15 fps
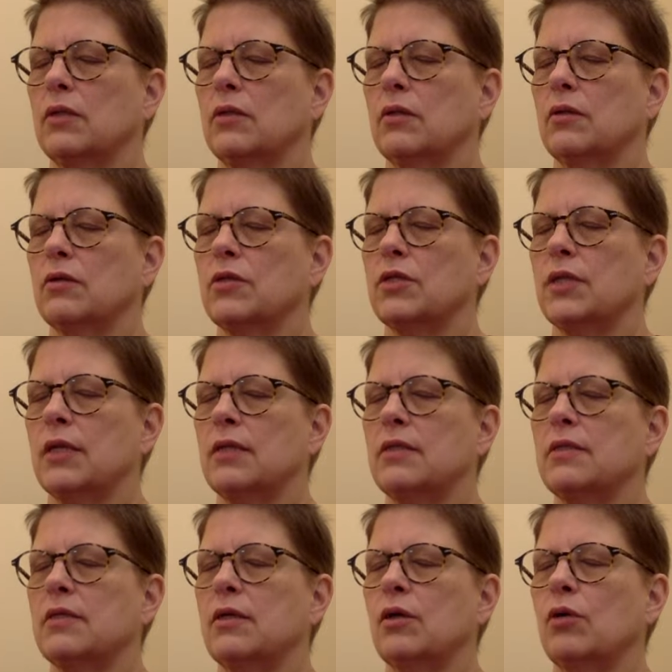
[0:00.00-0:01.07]
until there's not
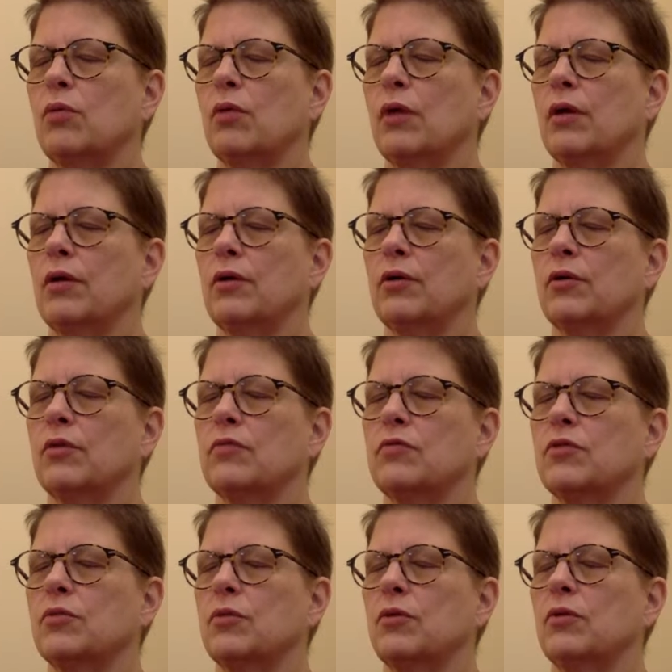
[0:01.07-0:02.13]
a single particle
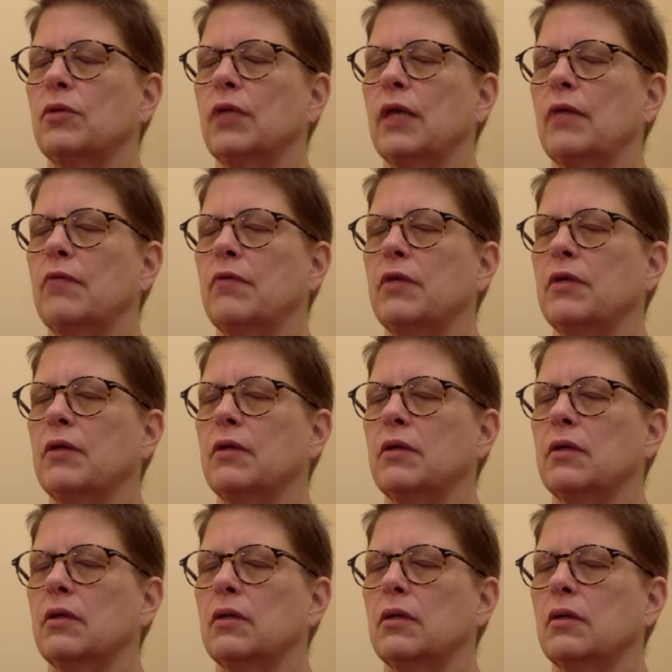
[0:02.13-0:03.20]
of smoke left.
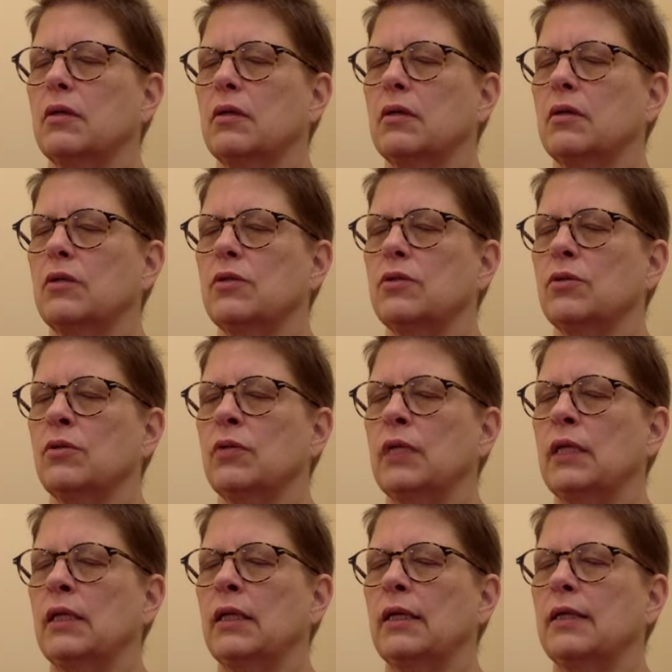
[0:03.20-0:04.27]
There's only
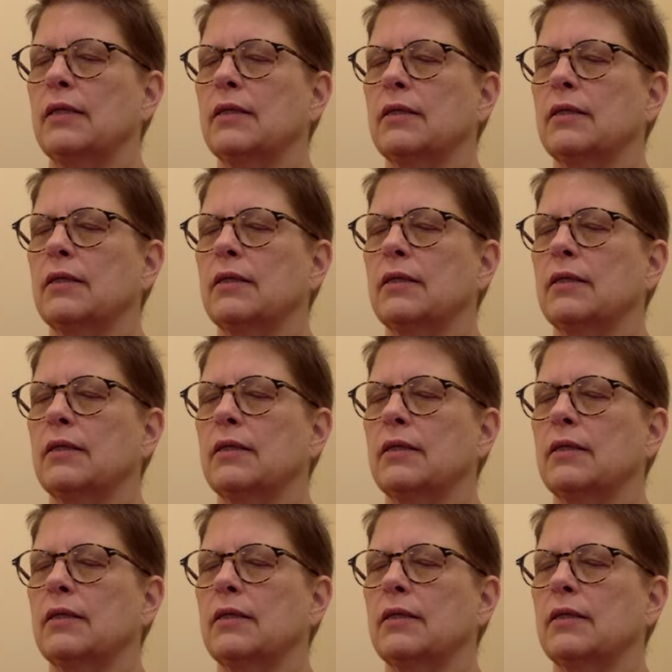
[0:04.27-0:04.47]
light.